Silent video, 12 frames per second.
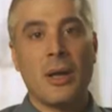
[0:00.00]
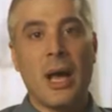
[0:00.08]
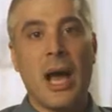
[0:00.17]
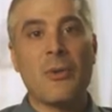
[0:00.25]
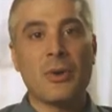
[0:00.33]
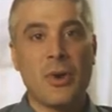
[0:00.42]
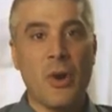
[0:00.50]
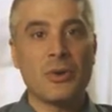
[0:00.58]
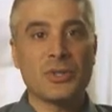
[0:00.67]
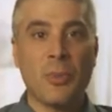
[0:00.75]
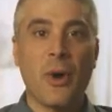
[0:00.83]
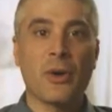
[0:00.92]
I would go
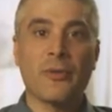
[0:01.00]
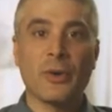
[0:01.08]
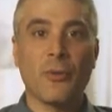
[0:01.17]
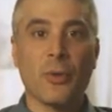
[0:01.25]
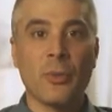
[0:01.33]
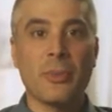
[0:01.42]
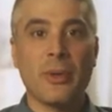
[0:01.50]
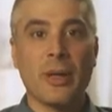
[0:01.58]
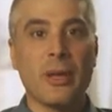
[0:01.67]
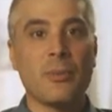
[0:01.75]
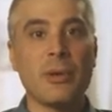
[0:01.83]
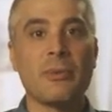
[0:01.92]
as part of a group
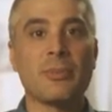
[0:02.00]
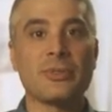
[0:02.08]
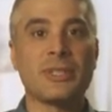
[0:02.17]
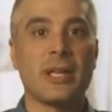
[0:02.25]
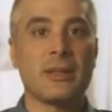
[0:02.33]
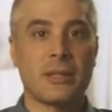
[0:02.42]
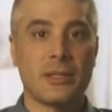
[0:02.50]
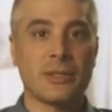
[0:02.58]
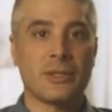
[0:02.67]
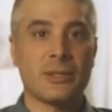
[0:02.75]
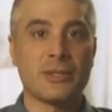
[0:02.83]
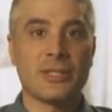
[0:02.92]
and we would present
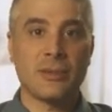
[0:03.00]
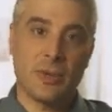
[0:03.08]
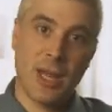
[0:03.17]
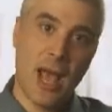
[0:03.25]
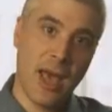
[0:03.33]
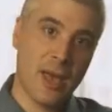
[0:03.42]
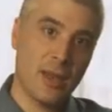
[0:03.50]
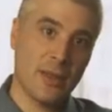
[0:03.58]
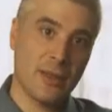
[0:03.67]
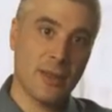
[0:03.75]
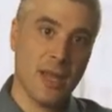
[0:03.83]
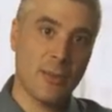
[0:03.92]
concerns that we had
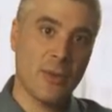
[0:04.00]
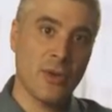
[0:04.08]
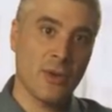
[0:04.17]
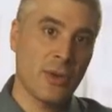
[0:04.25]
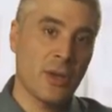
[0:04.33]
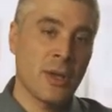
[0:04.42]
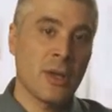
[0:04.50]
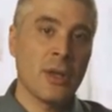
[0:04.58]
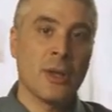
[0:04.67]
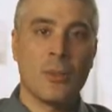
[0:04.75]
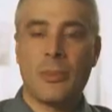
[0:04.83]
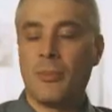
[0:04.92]
in the neighborhood,
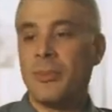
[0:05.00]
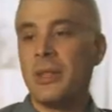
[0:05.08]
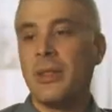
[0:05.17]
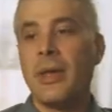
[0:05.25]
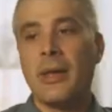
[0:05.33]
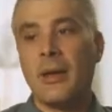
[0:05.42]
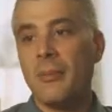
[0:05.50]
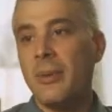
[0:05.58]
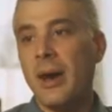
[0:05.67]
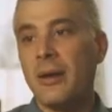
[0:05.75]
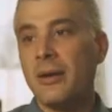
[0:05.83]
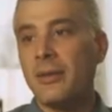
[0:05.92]
be they
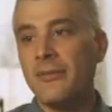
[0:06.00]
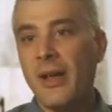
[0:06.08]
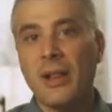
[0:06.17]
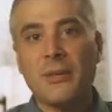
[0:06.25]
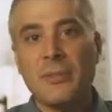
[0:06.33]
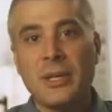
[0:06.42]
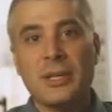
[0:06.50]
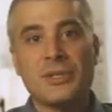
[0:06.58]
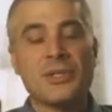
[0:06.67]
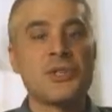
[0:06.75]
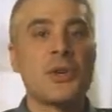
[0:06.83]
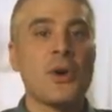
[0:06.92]
about a
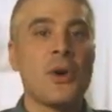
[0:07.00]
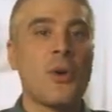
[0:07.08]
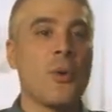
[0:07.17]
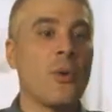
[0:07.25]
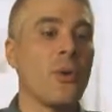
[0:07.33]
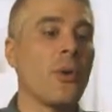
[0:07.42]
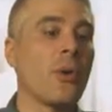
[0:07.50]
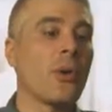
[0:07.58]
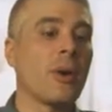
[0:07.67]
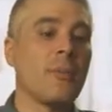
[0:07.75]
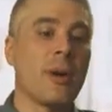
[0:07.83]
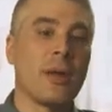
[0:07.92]
development
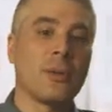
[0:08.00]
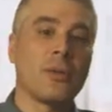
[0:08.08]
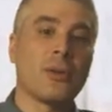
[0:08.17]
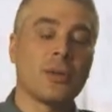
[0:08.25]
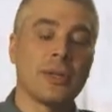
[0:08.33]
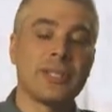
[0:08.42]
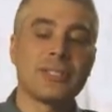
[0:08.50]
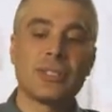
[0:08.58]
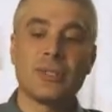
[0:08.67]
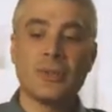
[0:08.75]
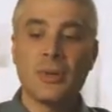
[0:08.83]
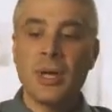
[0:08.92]
or about a local
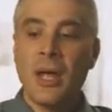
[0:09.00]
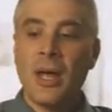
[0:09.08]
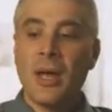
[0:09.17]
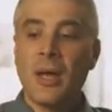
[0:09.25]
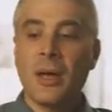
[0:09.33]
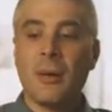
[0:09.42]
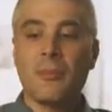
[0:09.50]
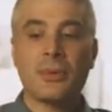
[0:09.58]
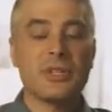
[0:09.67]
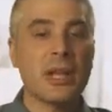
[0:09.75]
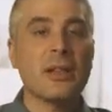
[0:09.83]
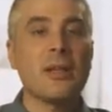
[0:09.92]
issue,
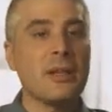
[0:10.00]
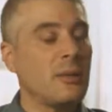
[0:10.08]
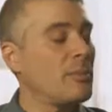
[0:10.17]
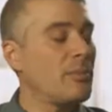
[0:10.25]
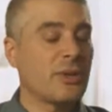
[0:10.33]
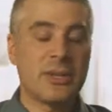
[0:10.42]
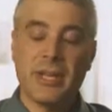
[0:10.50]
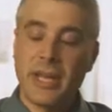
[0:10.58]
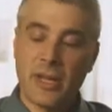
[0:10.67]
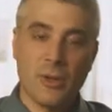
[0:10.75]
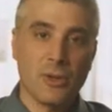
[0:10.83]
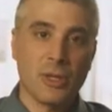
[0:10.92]

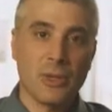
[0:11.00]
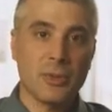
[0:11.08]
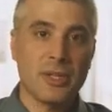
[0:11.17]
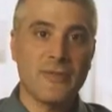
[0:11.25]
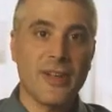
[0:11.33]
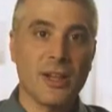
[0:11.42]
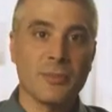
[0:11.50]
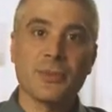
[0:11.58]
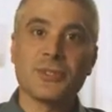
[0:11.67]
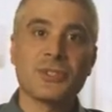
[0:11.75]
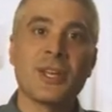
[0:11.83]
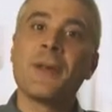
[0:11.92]
particularly with
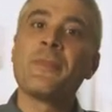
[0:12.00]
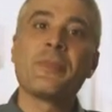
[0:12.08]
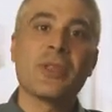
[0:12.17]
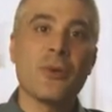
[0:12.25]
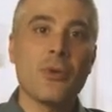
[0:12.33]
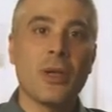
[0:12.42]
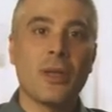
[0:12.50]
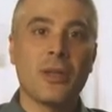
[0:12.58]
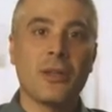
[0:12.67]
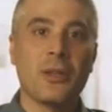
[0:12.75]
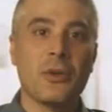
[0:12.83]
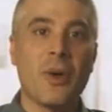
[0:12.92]
developers.
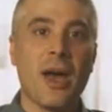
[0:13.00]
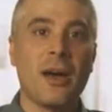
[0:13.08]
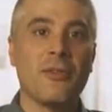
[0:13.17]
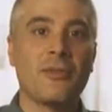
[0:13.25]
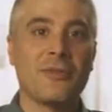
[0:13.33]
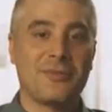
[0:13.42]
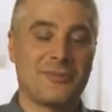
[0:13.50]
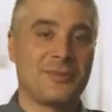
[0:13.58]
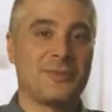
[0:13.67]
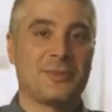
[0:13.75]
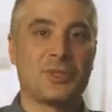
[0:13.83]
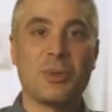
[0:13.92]
You have
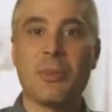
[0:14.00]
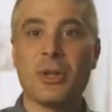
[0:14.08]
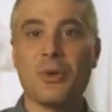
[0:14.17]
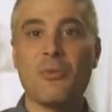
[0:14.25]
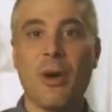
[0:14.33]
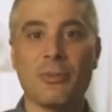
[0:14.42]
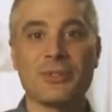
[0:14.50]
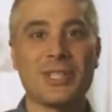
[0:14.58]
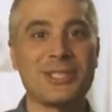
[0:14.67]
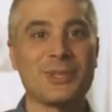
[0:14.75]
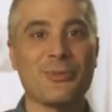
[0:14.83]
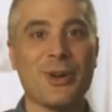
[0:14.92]
somebody who
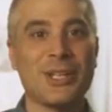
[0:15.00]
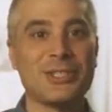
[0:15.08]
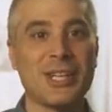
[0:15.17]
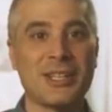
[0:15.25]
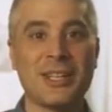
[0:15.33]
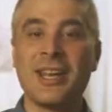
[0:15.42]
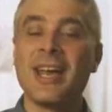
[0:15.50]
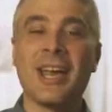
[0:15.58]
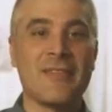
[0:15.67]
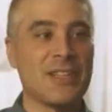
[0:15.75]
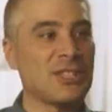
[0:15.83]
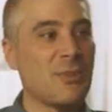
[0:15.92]
represents the project
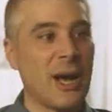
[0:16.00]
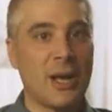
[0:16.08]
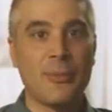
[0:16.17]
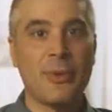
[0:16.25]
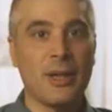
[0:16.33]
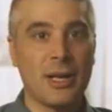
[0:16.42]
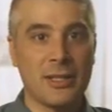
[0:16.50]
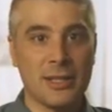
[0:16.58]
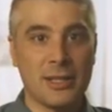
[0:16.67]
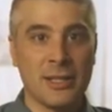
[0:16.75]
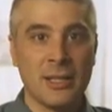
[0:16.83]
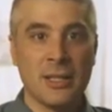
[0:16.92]
and they smile
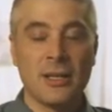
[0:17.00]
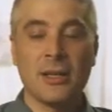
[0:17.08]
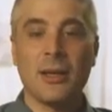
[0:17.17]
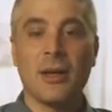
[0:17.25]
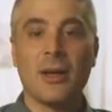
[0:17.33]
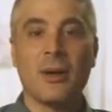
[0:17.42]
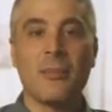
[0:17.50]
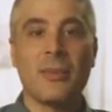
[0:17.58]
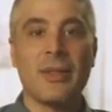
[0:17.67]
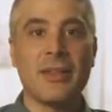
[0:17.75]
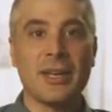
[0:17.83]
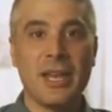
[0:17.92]
politely
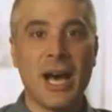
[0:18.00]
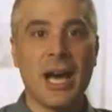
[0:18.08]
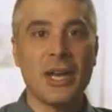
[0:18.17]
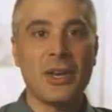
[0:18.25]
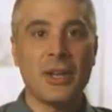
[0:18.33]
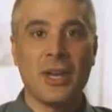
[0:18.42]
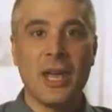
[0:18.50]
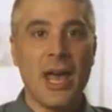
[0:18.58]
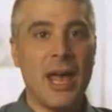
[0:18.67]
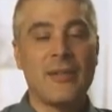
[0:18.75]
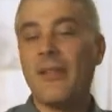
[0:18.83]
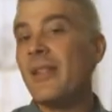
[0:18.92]
and they nod,
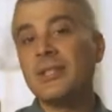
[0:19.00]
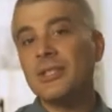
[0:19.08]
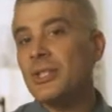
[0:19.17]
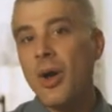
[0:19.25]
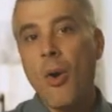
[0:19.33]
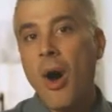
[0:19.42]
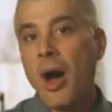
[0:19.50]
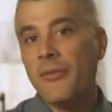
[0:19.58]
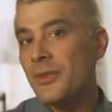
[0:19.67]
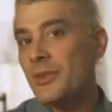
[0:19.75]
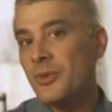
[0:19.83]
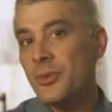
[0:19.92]
and then they just go
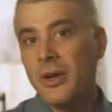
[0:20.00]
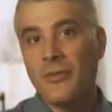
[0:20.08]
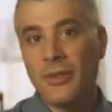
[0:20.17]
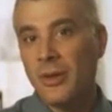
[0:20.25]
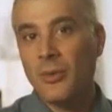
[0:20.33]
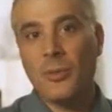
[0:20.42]
off and do whatever they're